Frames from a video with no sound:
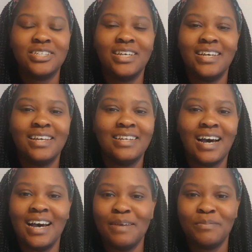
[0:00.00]
and
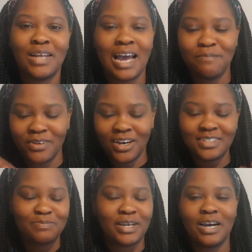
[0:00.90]
I've
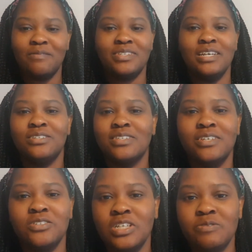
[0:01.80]
lost my conversation
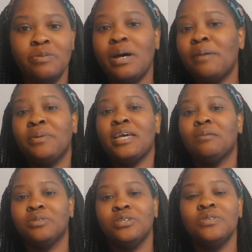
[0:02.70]
skills just from not being
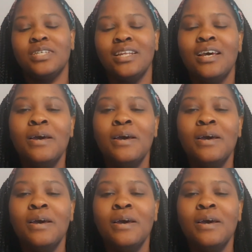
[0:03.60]
able to use it.